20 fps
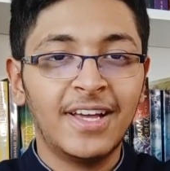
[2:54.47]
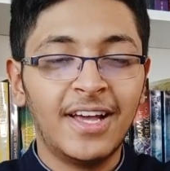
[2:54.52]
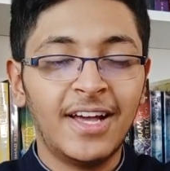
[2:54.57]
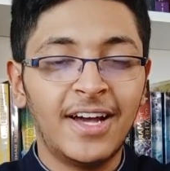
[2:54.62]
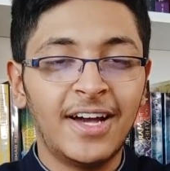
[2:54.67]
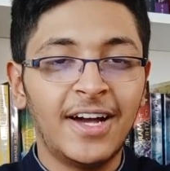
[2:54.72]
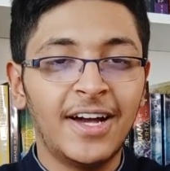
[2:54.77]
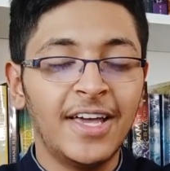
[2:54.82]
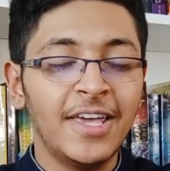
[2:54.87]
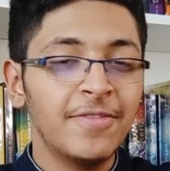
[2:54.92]

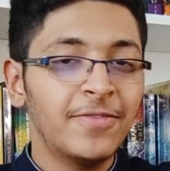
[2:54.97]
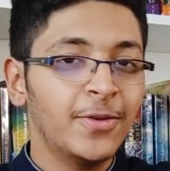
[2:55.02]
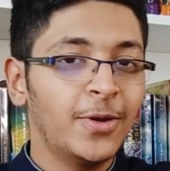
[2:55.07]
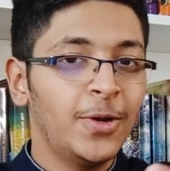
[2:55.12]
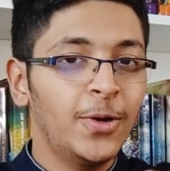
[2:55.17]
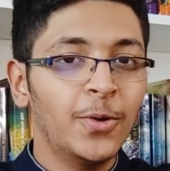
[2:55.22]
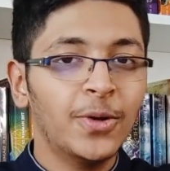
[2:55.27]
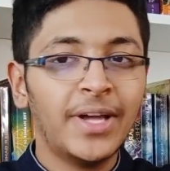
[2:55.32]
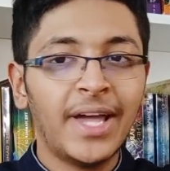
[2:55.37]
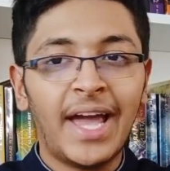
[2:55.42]
If you
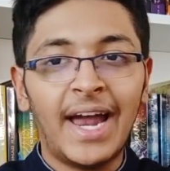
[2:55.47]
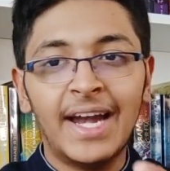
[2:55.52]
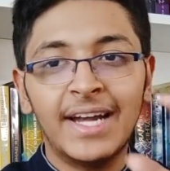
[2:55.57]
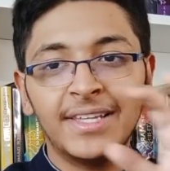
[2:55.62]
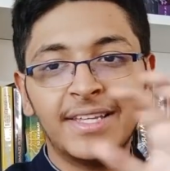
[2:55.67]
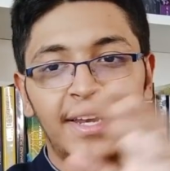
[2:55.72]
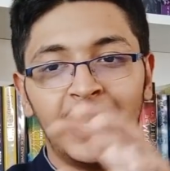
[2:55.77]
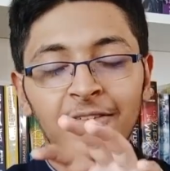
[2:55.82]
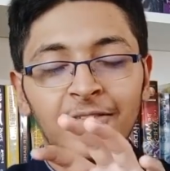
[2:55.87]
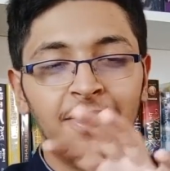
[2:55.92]
look at
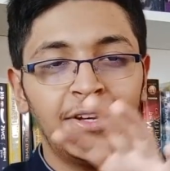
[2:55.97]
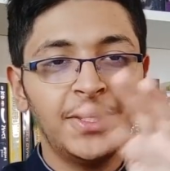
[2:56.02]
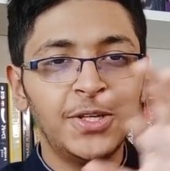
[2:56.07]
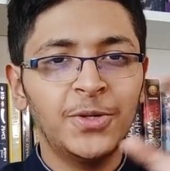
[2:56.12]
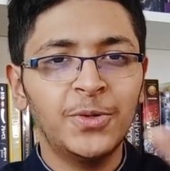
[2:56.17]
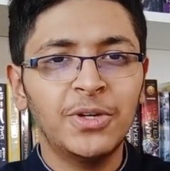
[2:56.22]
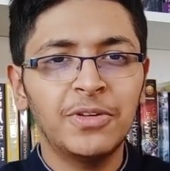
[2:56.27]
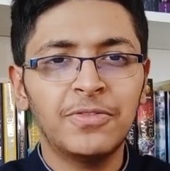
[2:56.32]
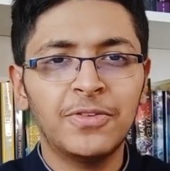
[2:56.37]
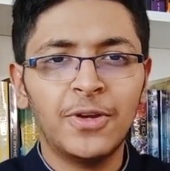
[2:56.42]
the
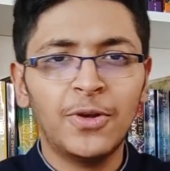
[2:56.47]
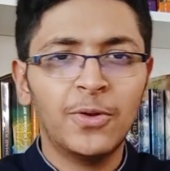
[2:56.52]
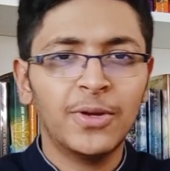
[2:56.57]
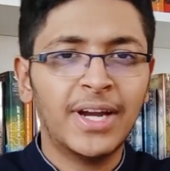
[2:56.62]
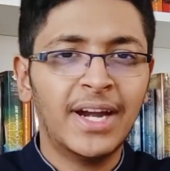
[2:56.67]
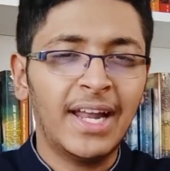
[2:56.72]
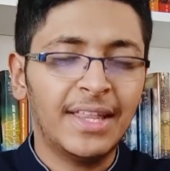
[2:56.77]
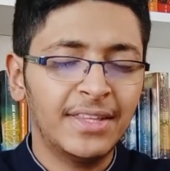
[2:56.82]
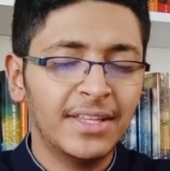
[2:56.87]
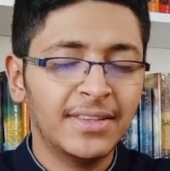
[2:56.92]
revenue, if you look
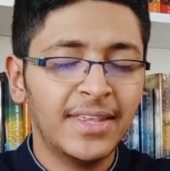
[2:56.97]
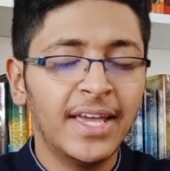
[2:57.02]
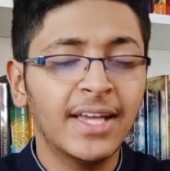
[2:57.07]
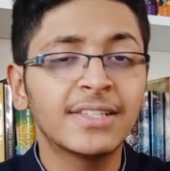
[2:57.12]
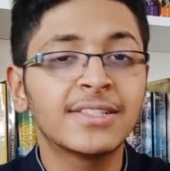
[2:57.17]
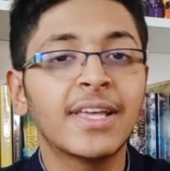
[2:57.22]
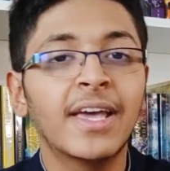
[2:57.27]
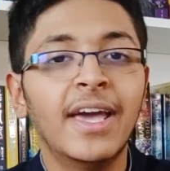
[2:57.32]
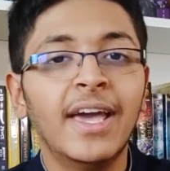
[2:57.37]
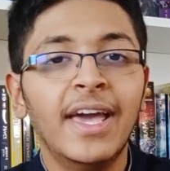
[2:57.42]
at other
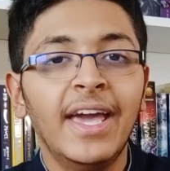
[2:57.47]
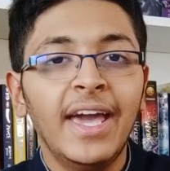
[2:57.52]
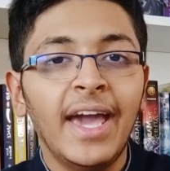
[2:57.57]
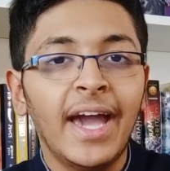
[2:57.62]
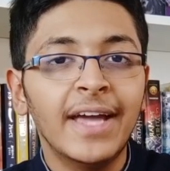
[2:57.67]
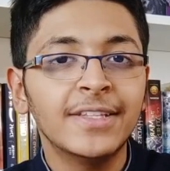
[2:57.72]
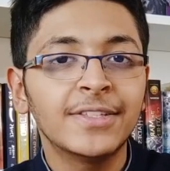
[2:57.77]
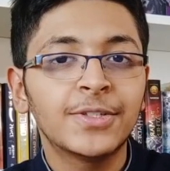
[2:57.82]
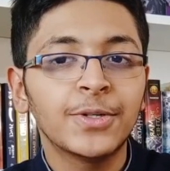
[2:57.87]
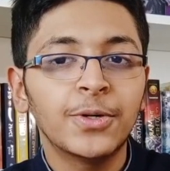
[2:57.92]
things.
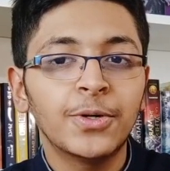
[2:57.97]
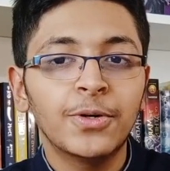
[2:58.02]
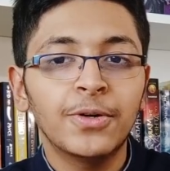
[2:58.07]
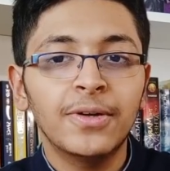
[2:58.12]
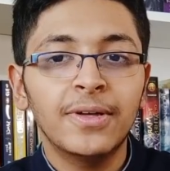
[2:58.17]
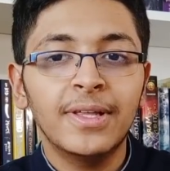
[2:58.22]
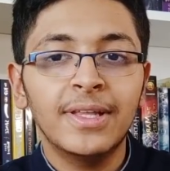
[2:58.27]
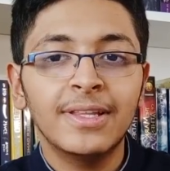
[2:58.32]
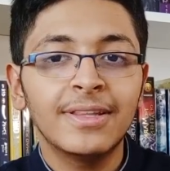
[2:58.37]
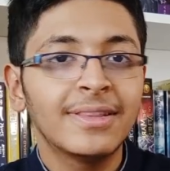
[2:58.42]
And
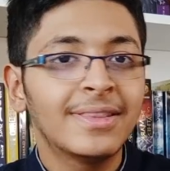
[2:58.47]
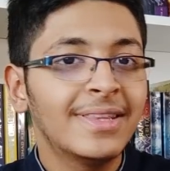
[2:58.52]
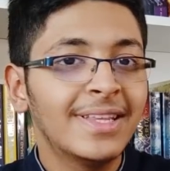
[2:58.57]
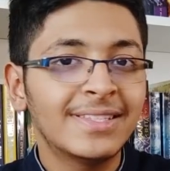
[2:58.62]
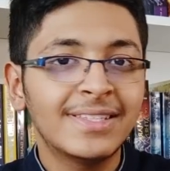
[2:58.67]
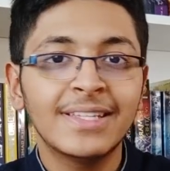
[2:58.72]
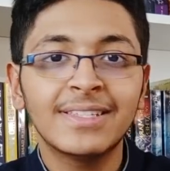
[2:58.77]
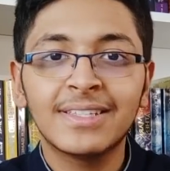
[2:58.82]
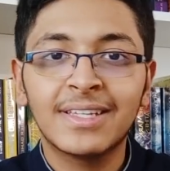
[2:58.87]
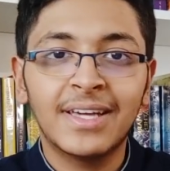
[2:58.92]
so
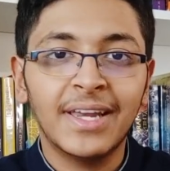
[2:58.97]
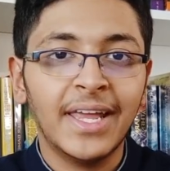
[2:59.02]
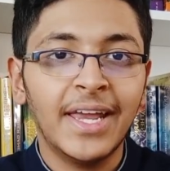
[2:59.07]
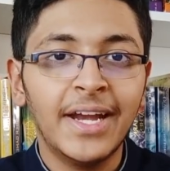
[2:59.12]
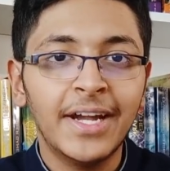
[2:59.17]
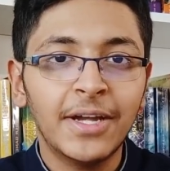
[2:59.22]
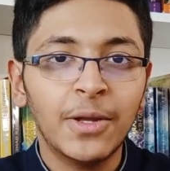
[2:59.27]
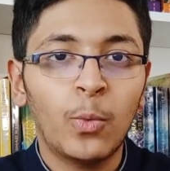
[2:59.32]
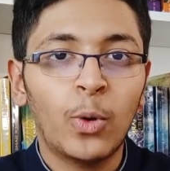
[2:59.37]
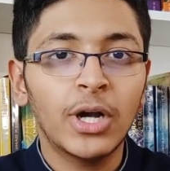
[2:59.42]
this is
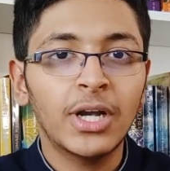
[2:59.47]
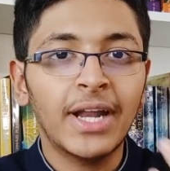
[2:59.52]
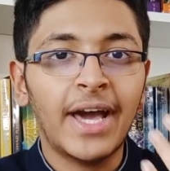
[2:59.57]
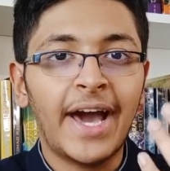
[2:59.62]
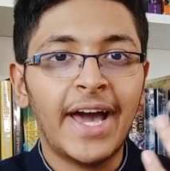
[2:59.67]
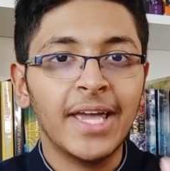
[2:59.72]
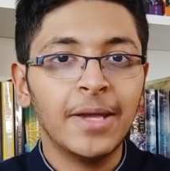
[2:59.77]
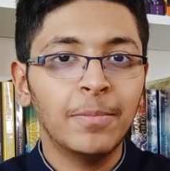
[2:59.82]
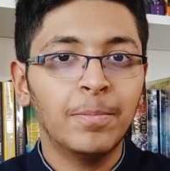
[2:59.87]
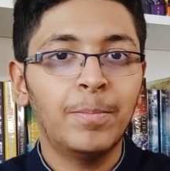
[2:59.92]
great. What
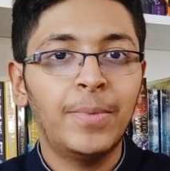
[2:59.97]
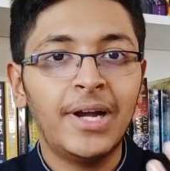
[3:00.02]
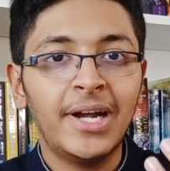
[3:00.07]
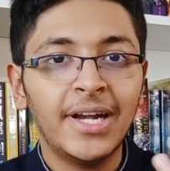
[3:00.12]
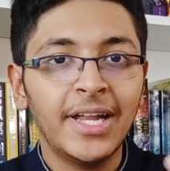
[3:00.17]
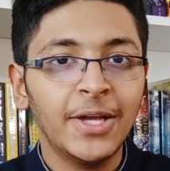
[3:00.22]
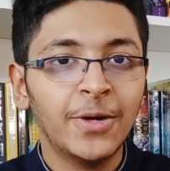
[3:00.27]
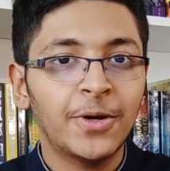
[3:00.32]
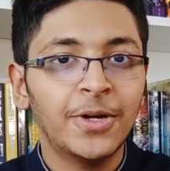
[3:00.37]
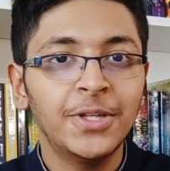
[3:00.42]
I am
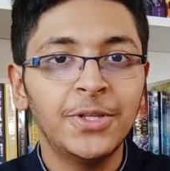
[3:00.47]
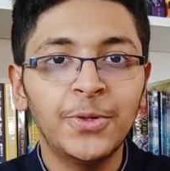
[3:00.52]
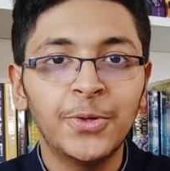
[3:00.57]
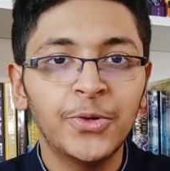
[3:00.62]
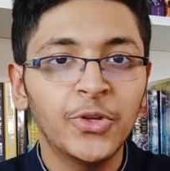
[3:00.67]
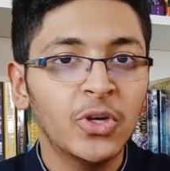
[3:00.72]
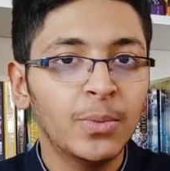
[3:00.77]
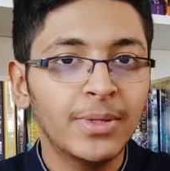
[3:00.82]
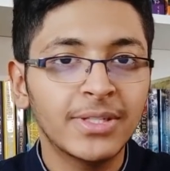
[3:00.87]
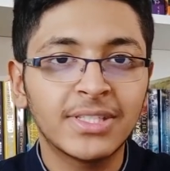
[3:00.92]
building on
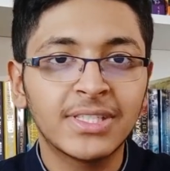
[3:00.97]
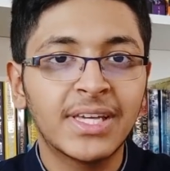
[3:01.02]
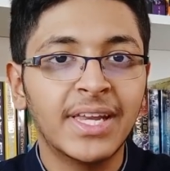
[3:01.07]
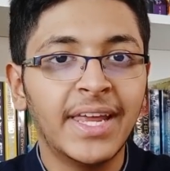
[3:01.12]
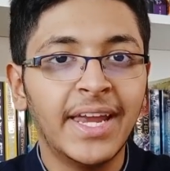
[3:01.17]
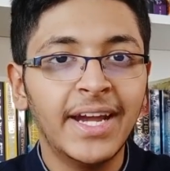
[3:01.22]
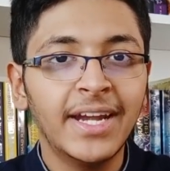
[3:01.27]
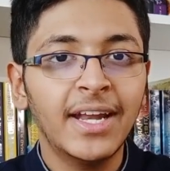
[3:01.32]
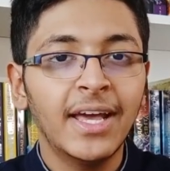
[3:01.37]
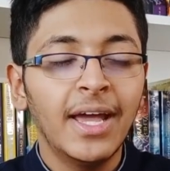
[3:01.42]
YouTube is
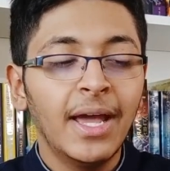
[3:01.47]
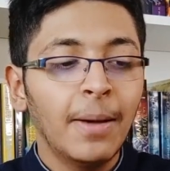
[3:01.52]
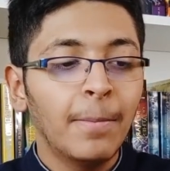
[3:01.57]
great.